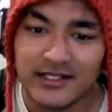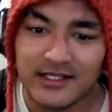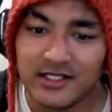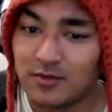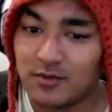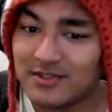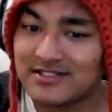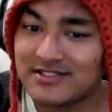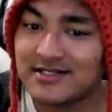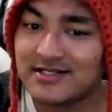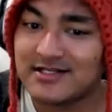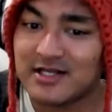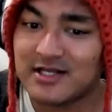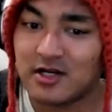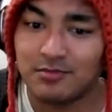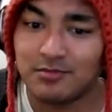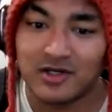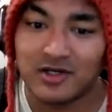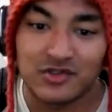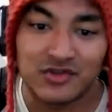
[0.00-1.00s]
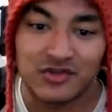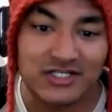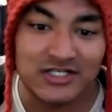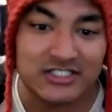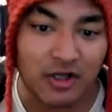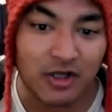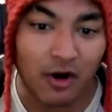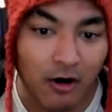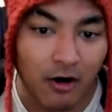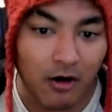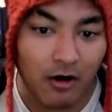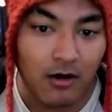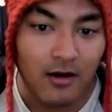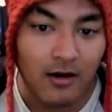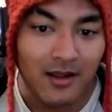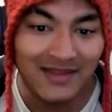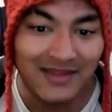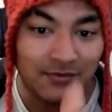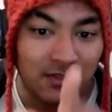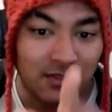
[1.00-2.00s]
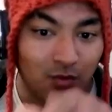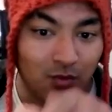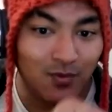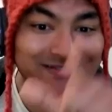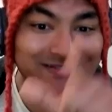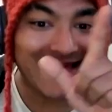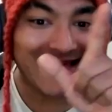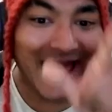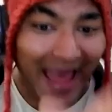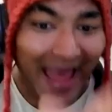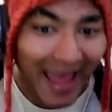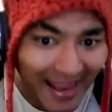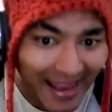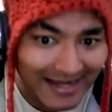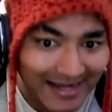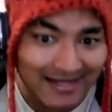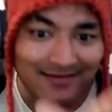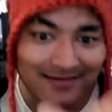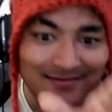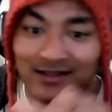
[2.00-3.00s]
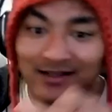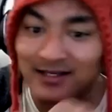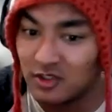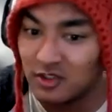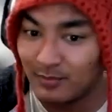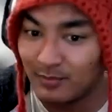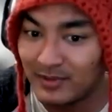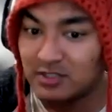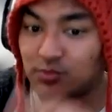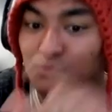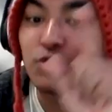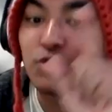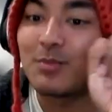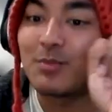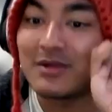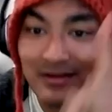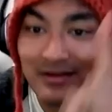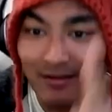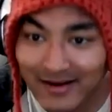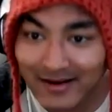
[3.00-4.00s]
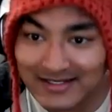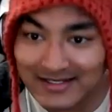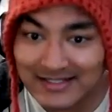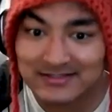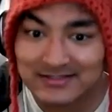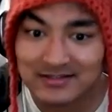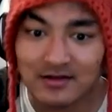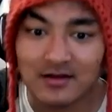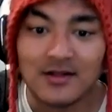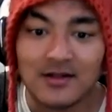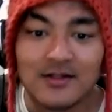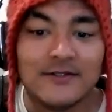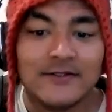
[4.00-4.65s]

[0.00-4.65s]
Innovation is out because there is O. If there was and, then innovative would be the right answer.